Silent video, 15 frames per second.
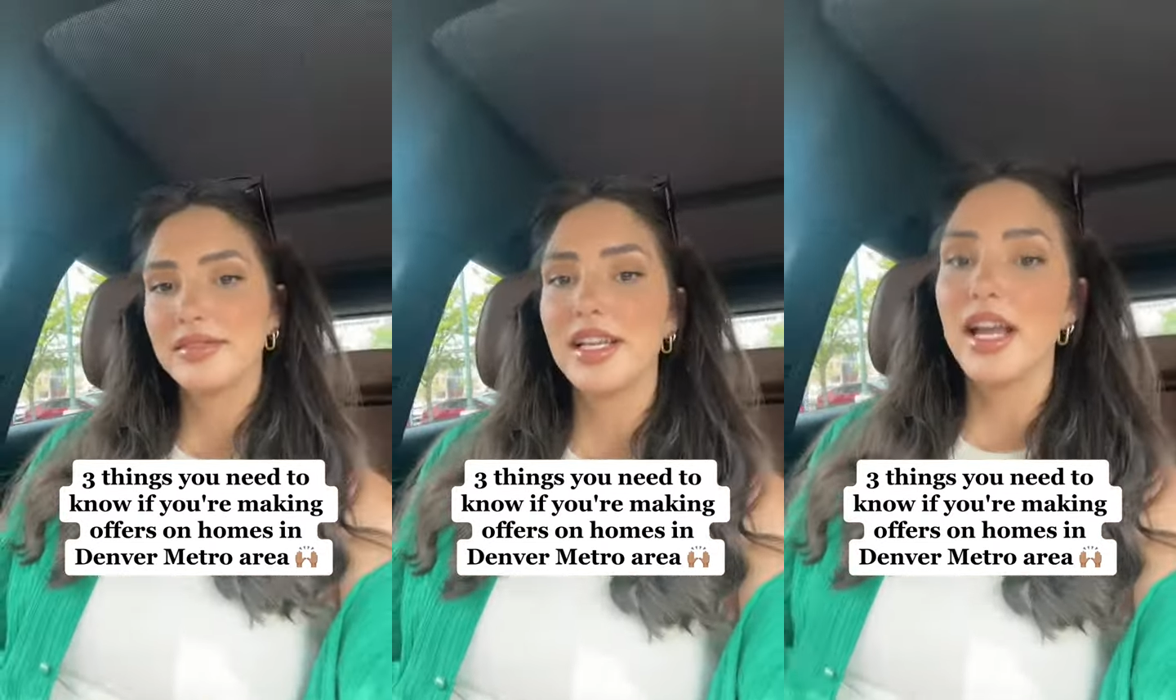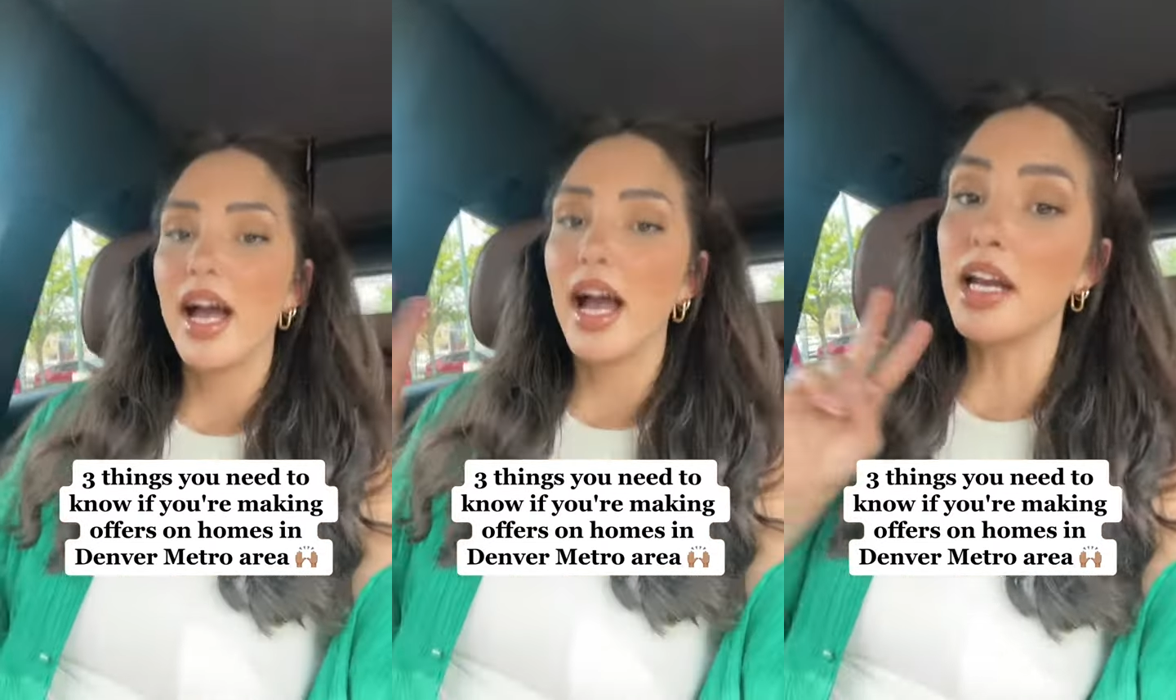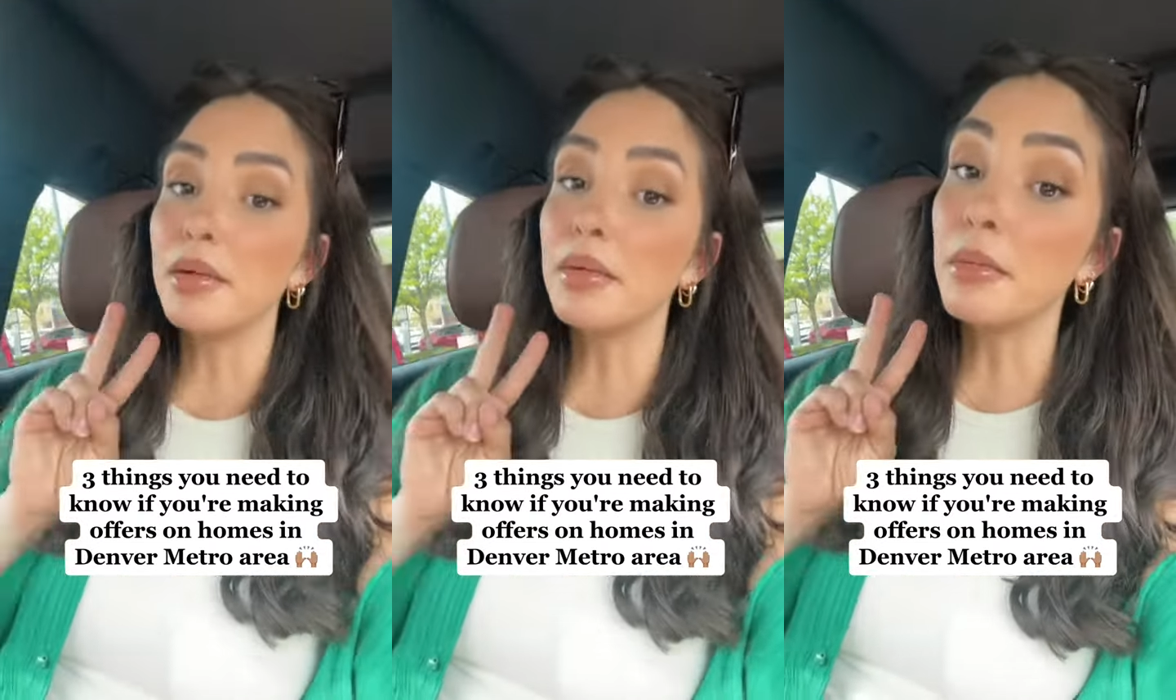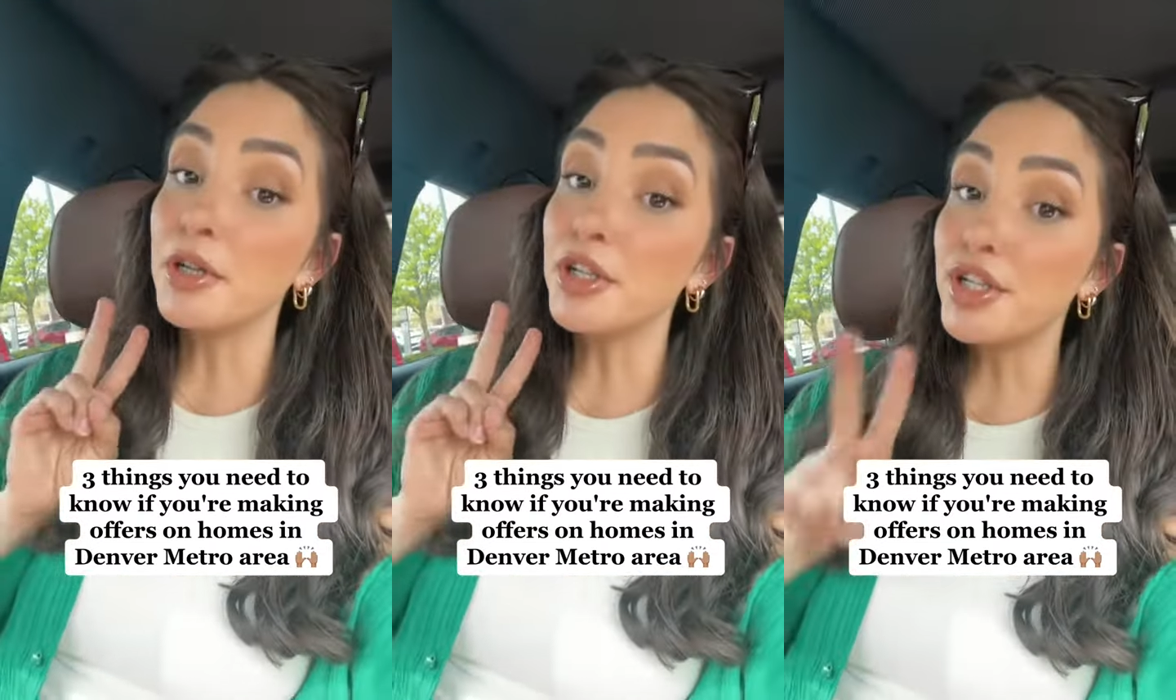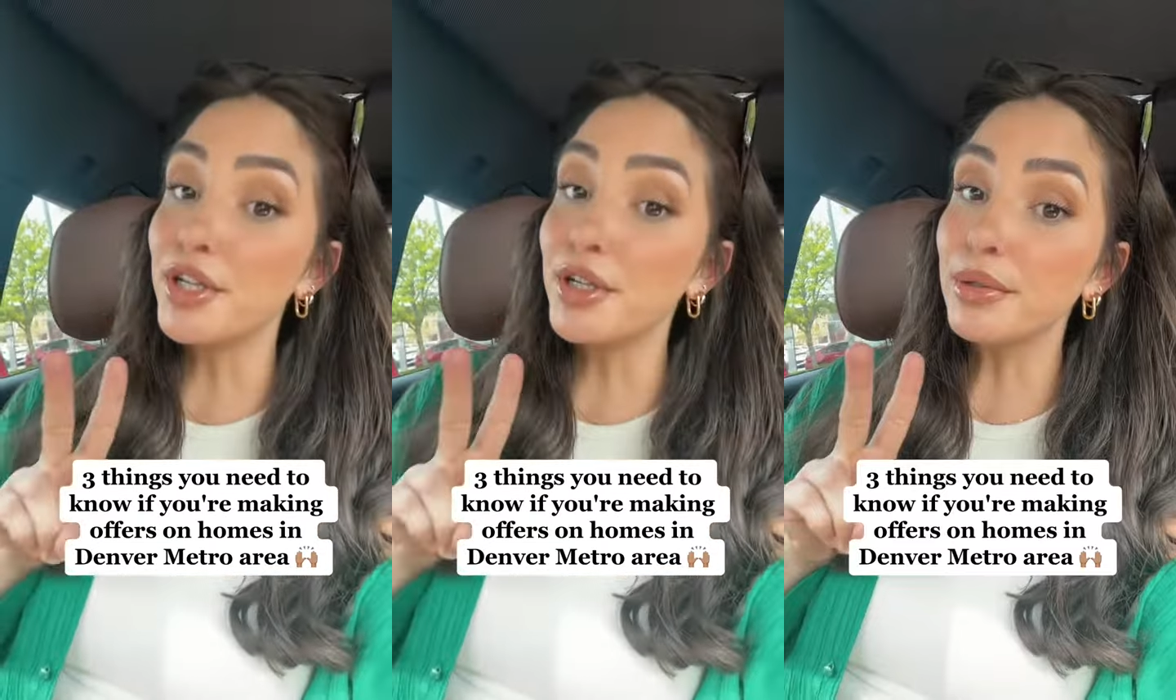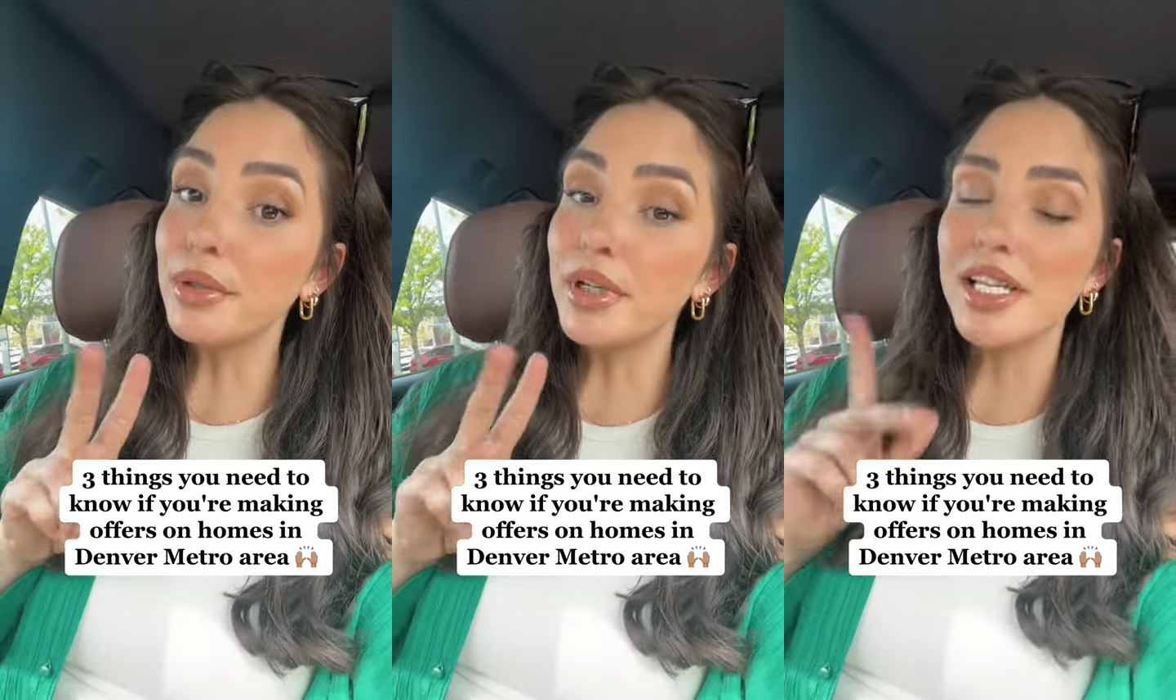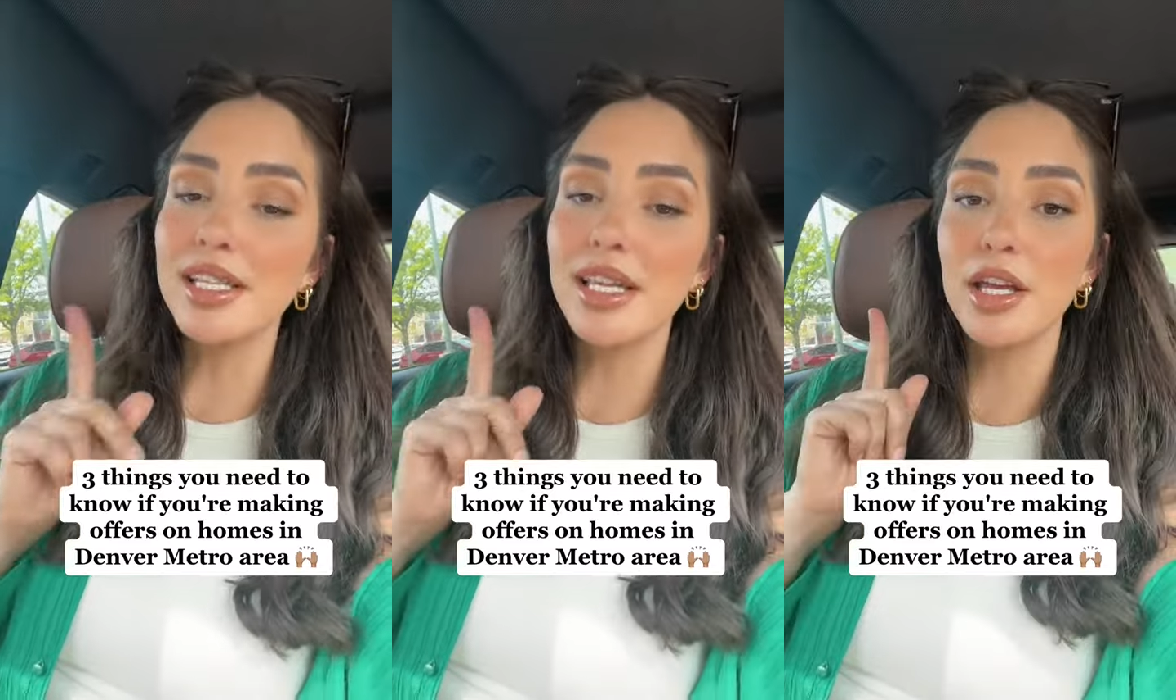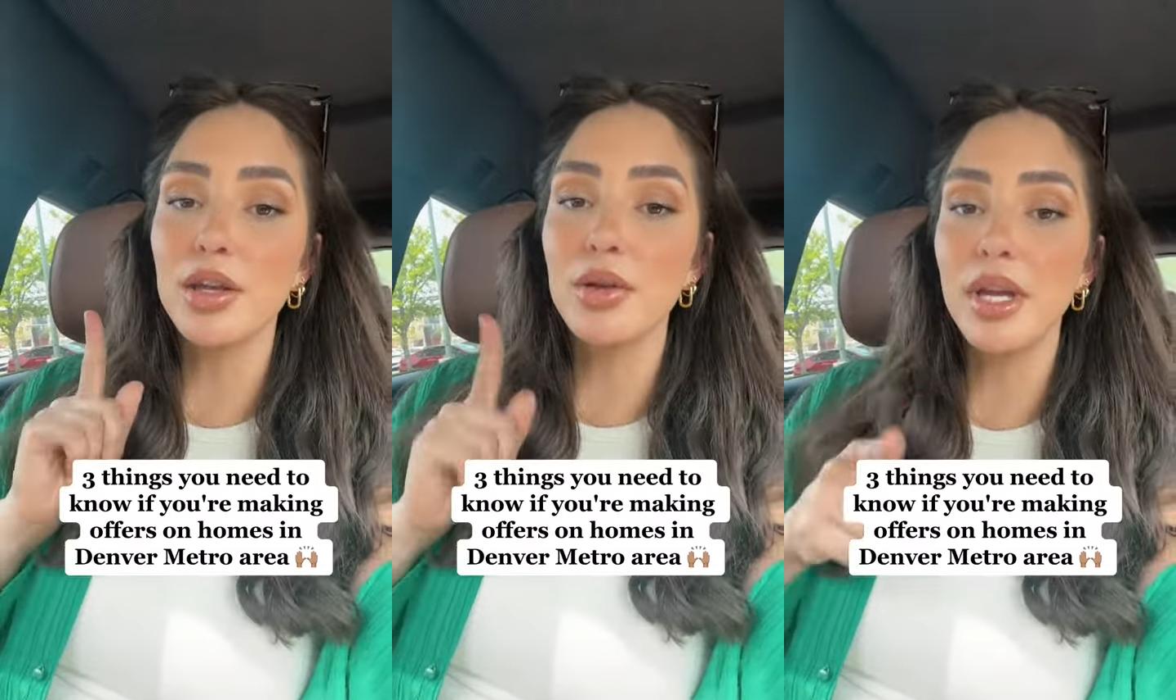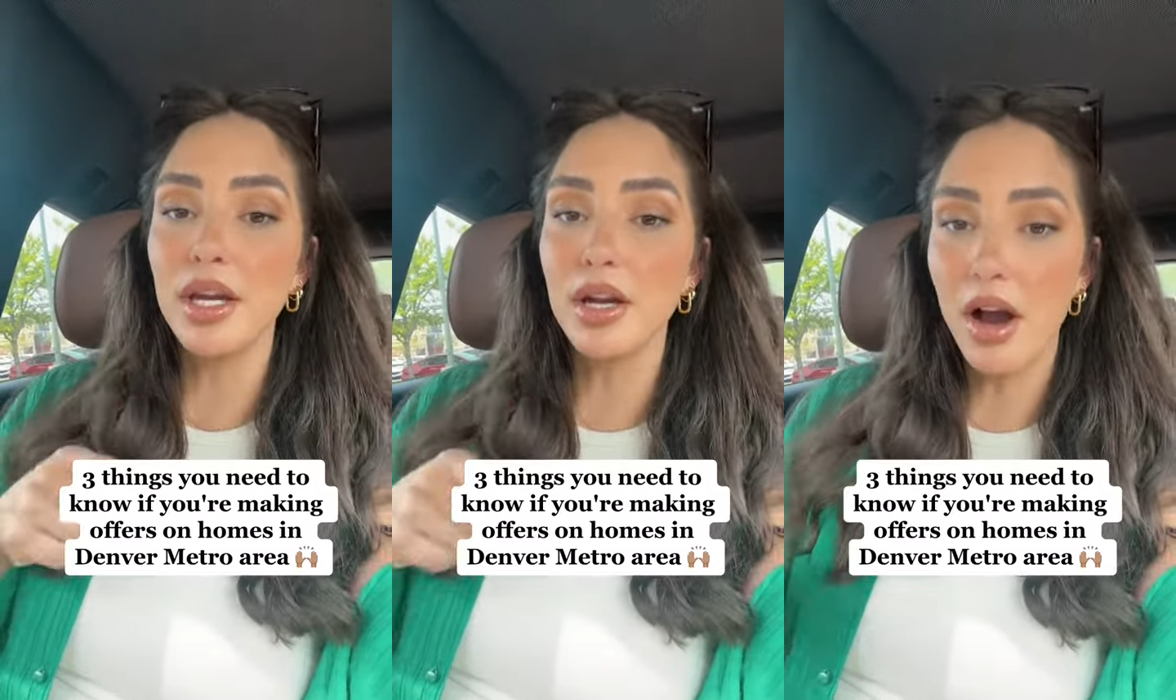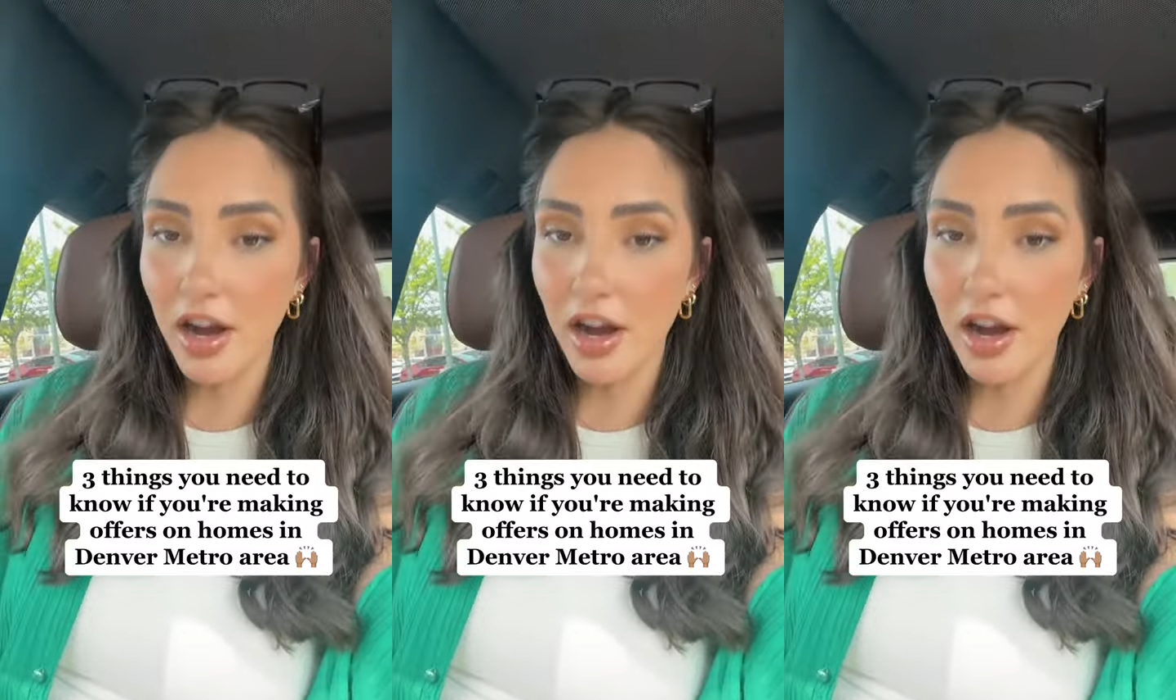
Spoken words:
Item number 2 is that you can